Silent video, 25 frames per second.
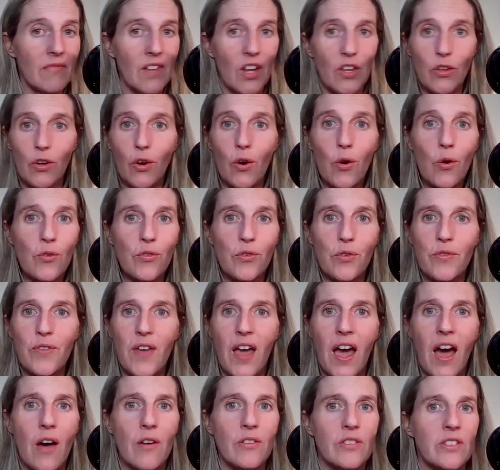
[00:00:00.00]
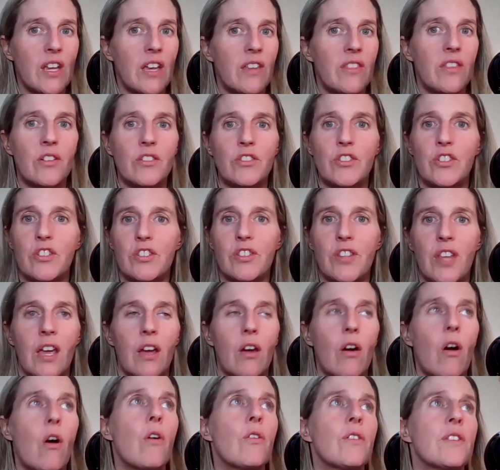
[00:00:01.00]
they're going through the house and they're just
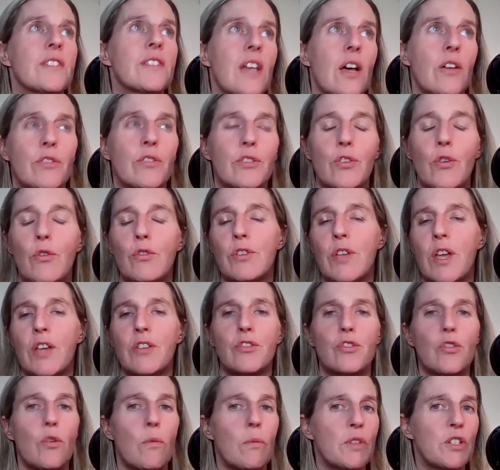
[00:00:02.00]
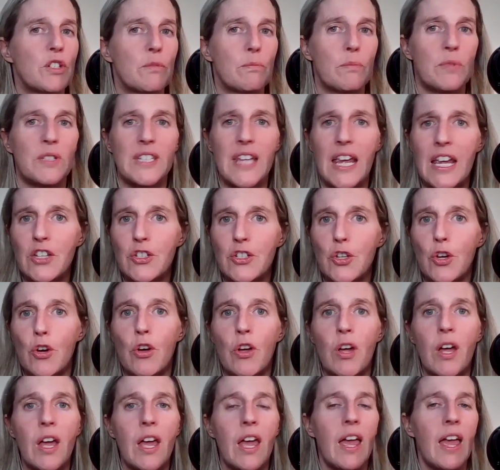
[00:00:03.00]
like, "Oh, this house has so much
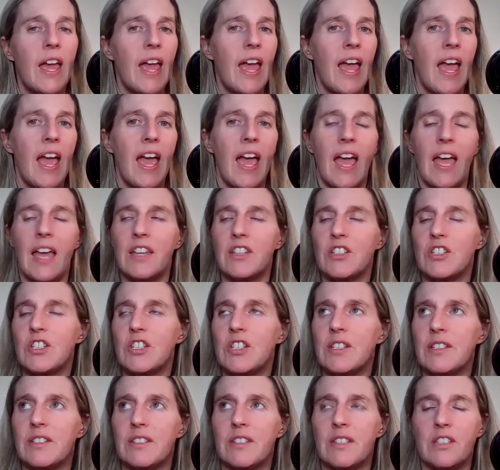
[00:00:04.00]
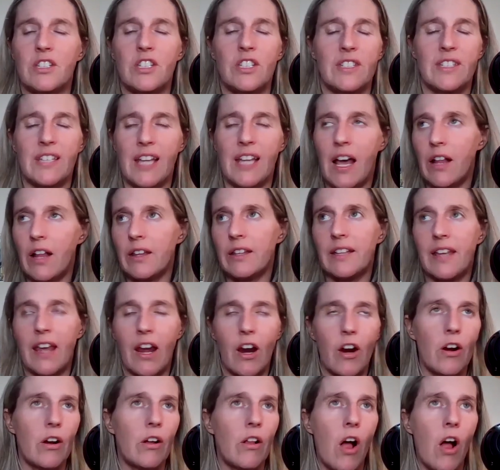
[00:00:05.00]
potential." And she's telling
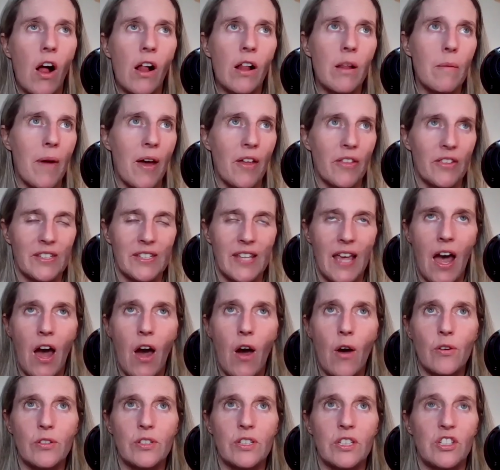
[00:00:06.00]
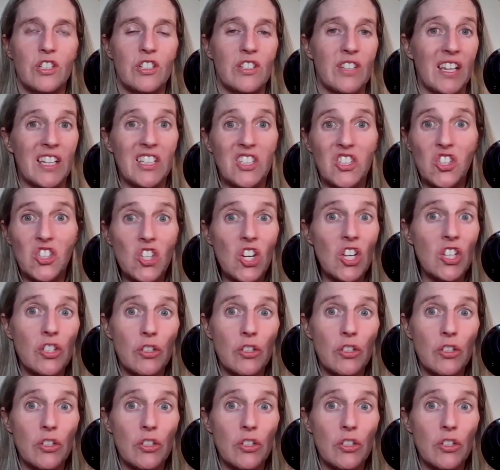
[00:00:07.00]
Carol all about this house. And she's like, it's